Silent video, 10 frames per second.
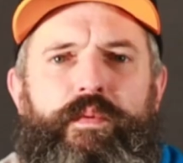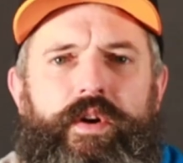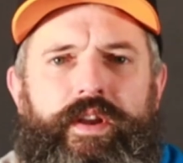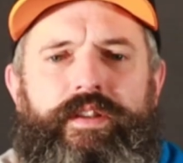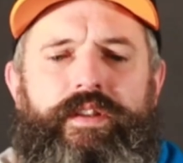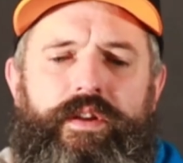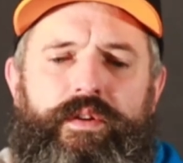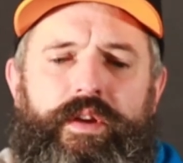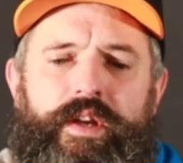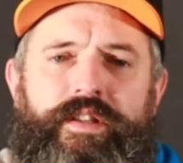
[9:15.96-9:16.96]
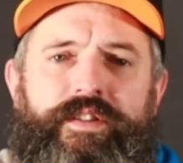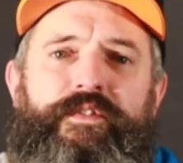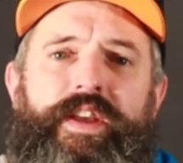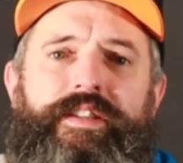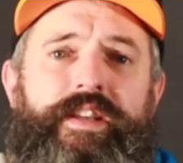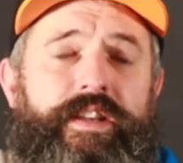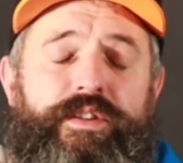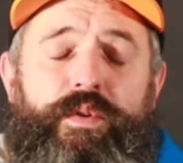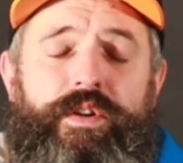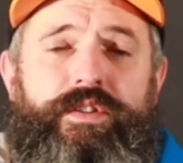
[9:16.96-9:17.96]
what I can do to fix it. It's
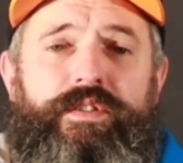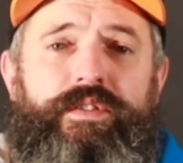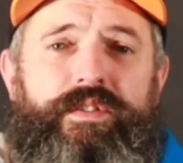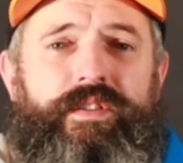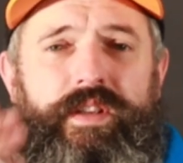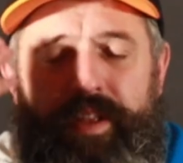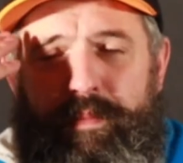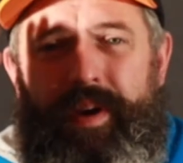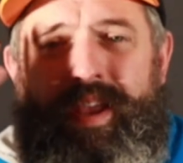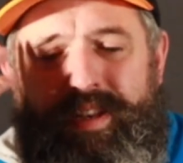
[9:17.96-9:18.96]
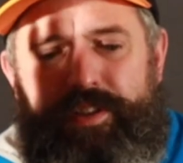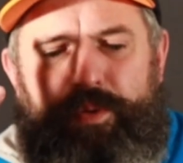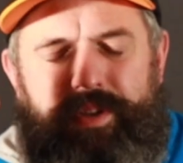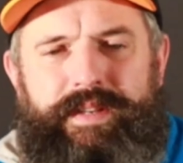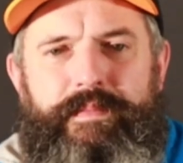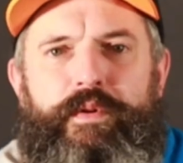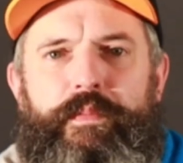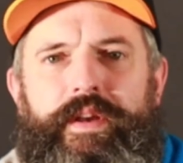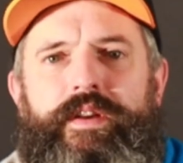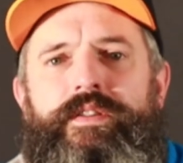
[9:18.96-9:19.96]
quite, in my head, it's quite simple
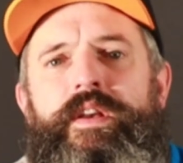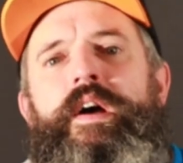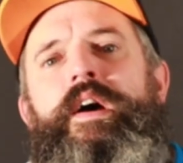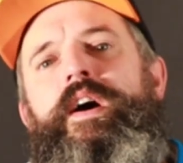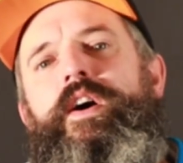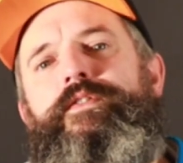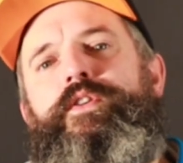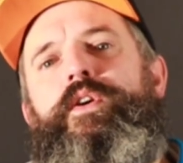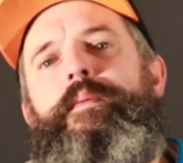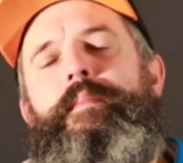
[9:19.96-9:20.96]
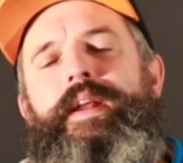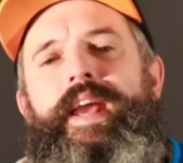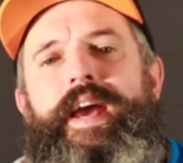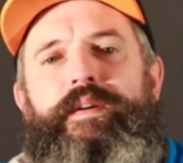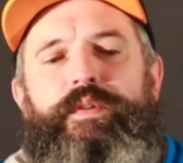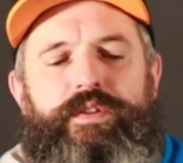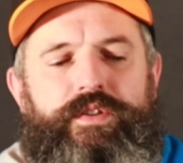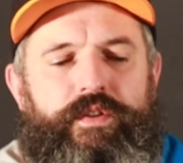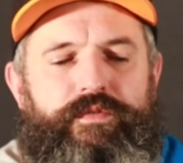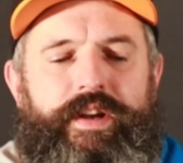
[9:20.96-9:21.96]
because I've got many hours
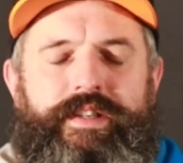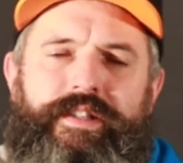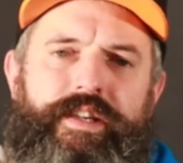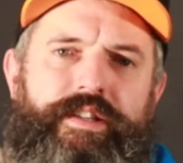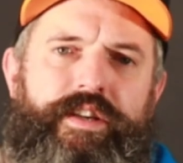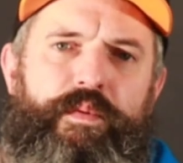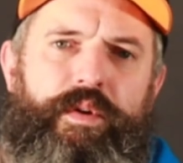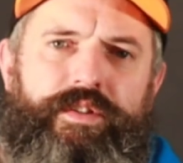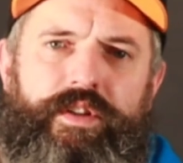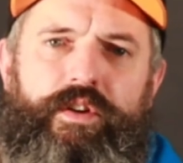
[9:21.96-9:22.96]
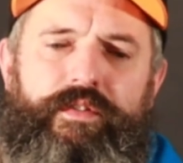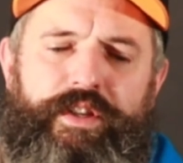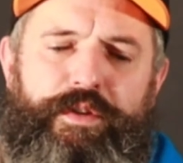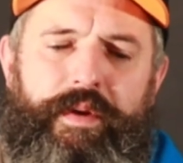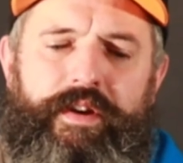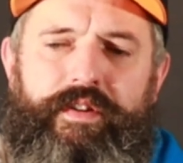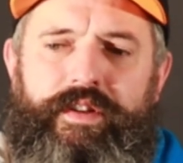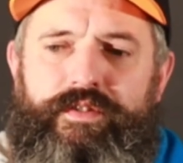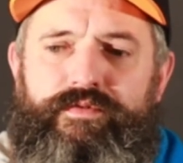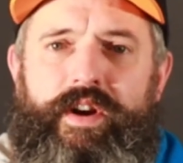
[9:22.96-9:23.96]
of racing TT01s, a lot of
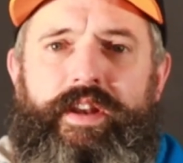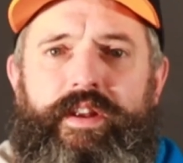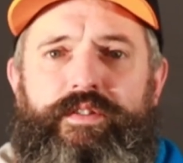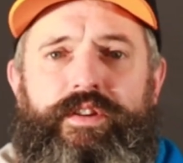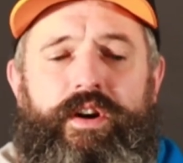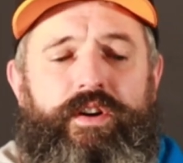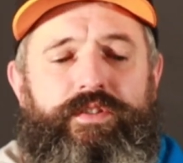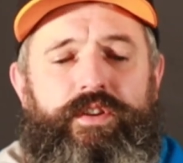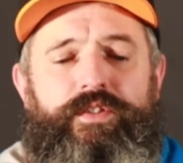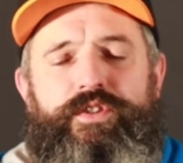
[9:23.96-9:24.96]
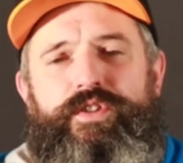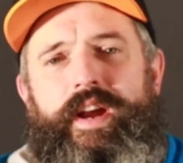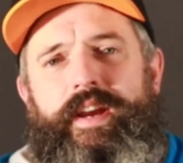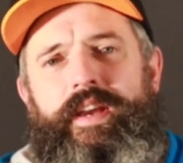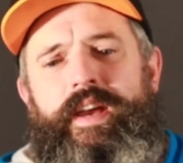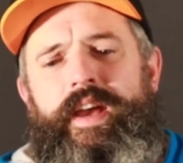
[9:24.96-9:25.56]
experience running those cars on the track,